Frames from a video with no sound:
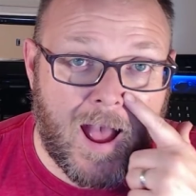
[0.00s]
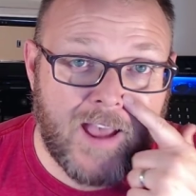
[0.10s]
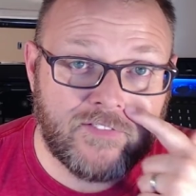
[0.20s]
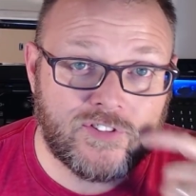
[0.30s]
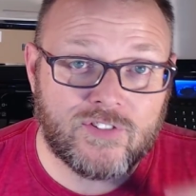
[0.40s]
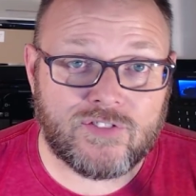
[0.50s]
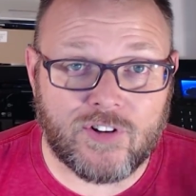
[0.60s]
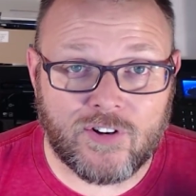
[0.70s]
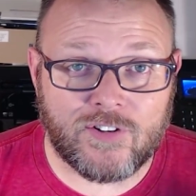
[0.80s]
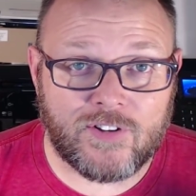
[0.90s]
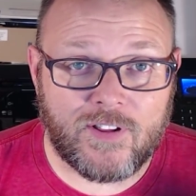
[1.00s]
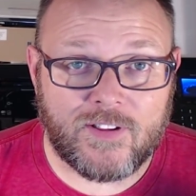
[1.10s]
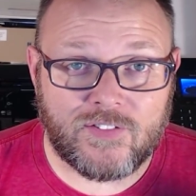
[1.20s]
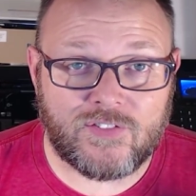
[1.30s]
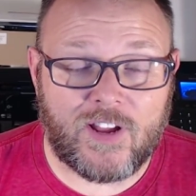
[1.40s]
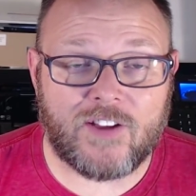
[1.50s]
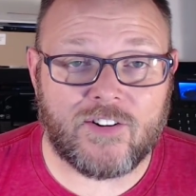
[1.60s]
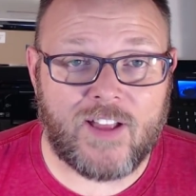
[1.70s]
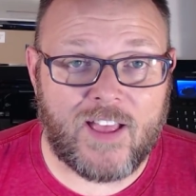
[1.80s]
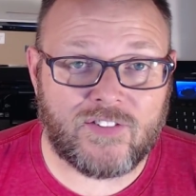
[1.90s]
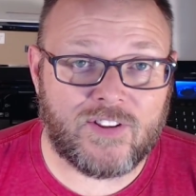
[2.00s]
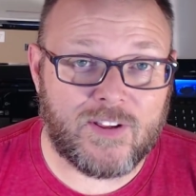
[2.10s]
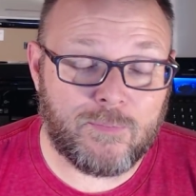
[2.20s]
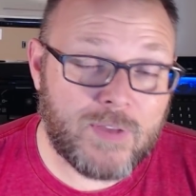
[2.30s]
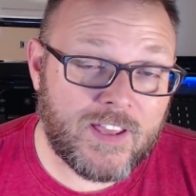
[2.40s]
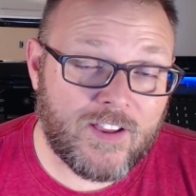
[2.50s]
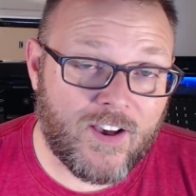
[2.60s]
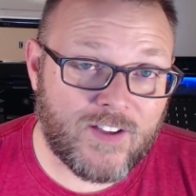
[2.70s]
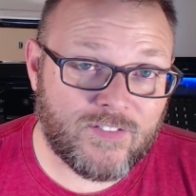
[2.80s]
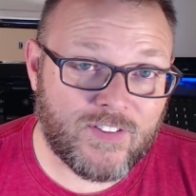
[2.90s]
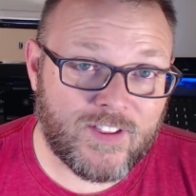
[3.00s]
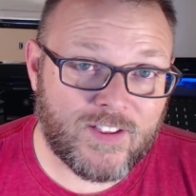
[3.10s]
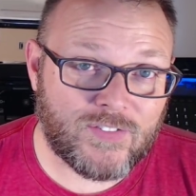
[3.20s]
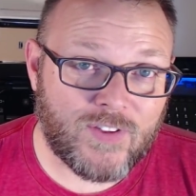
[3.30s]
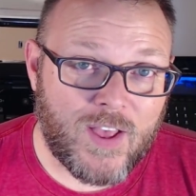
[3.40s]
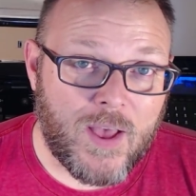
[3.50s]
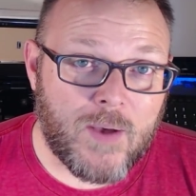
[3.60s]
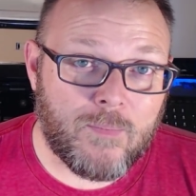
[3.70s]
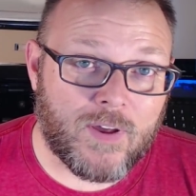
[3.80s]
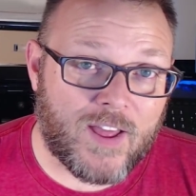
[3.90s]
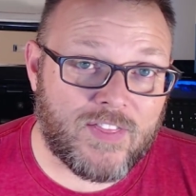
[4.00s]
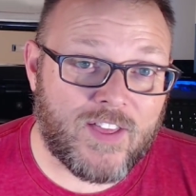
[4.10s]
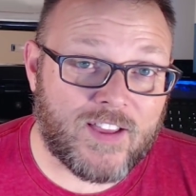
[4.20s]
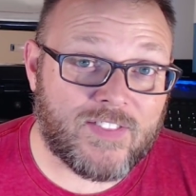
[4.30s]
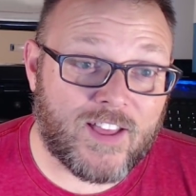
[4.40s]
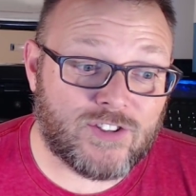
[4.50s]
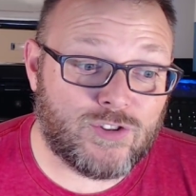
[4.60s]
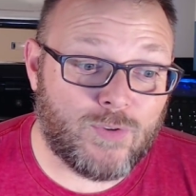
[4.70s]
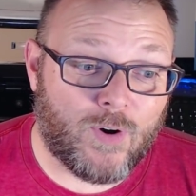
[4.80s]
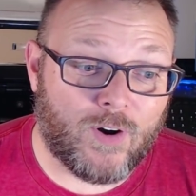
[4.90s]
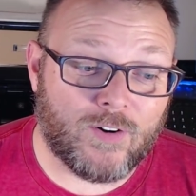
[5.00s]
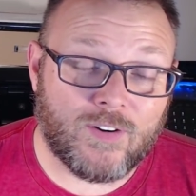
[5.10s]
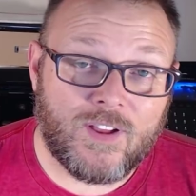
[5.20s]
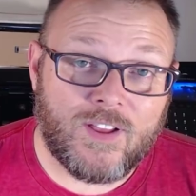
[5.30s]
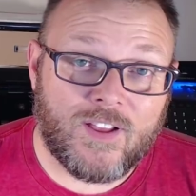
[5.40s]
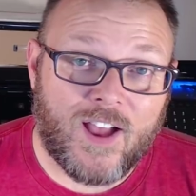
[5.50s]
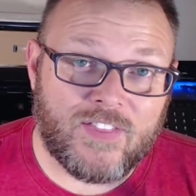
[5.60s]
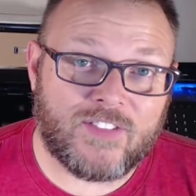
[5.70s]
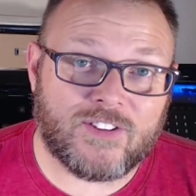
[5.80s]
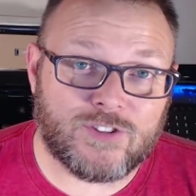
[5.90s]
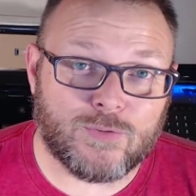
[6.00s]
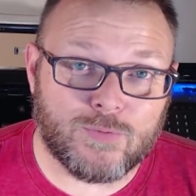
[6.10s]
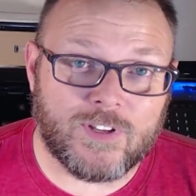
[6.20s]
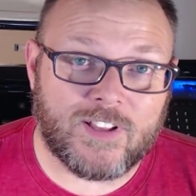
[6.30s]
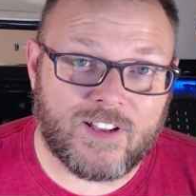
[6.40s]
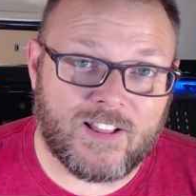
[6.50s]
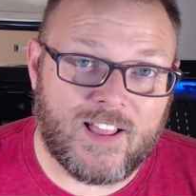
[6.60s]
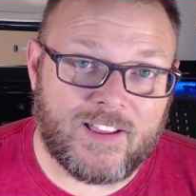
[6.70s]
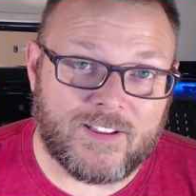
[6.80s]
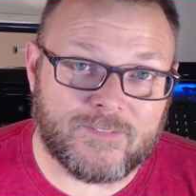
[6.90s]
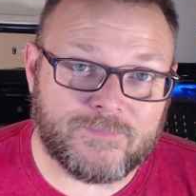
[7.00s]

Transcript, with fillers: I've just turned standard SNMP on for this, but I think that you are I think that you're really going to like it.